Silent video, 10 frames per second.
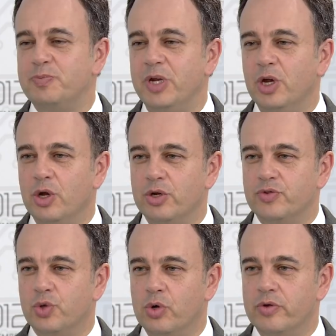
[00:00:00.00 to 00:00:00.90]
been a lot of
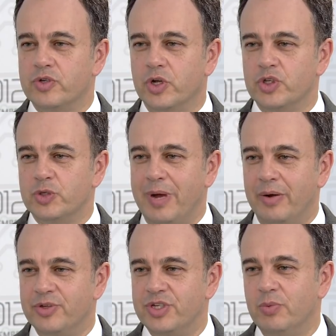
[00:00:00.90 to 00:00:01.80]
talk of
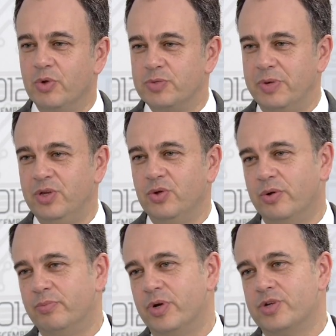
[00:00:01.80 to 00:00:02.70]
transparency. What's been
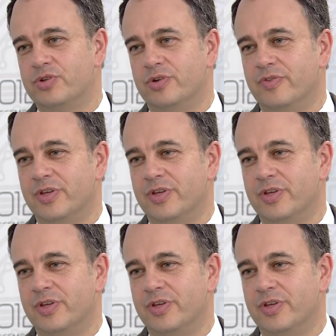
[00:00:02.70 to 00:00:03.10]
your impression of